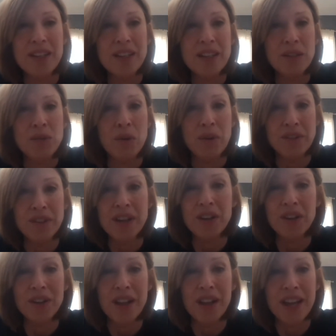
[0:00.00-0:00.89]
North
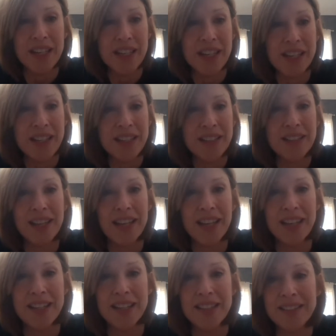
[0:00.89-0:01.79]
Carolina,
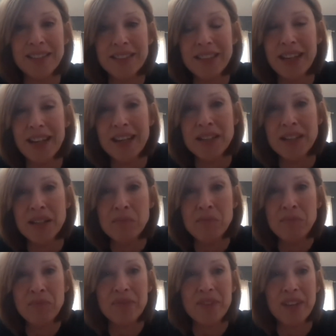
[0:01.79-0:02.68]
and
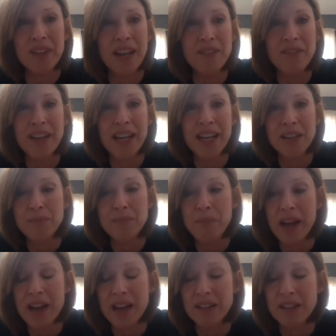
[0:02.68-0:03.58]
I've had
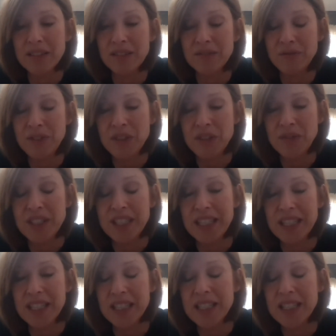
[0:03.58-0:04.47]
about
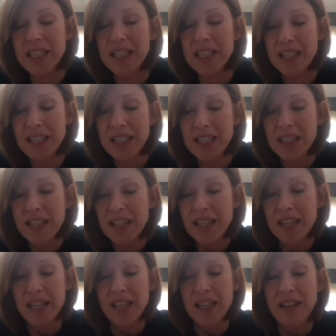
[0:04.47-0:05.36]

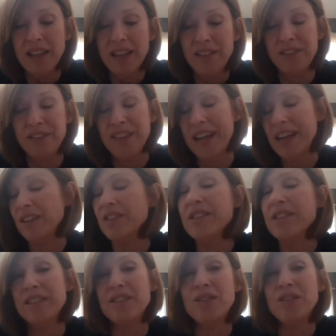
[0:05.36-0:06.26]

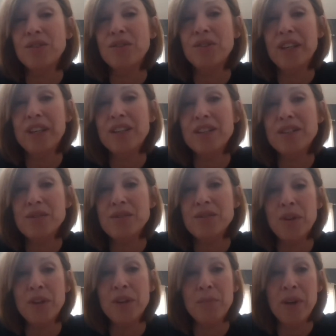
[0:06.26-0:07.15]
50,000 careers.
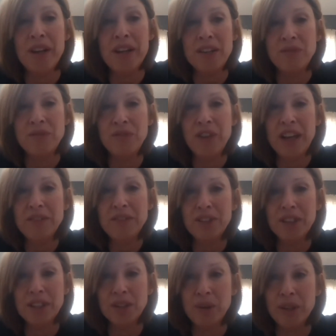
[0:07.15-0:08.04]
One of my
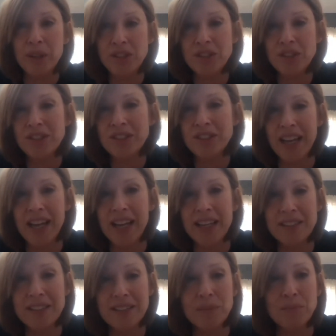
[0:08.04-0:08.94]
favorite questions to
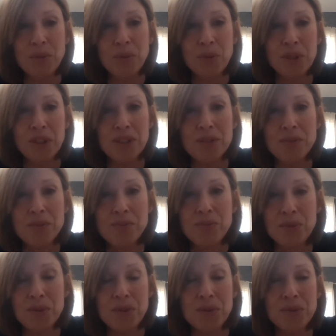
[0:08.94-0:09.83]
ask employees
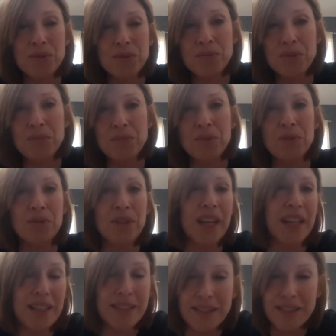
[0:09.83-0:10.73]
when we're
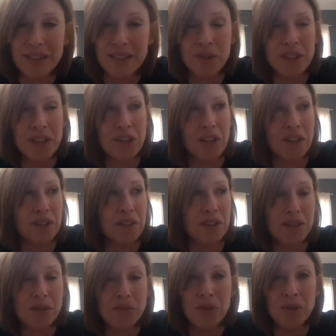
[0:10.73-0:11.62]
getting to know each
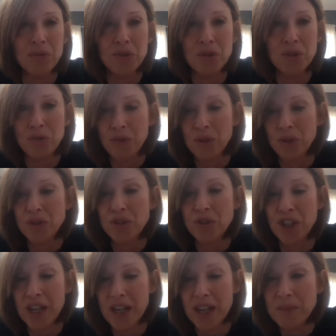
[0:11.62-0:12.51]
other is, what was your first
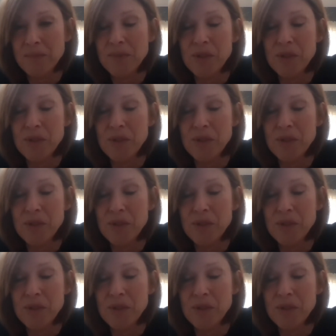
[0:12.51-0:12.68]
job?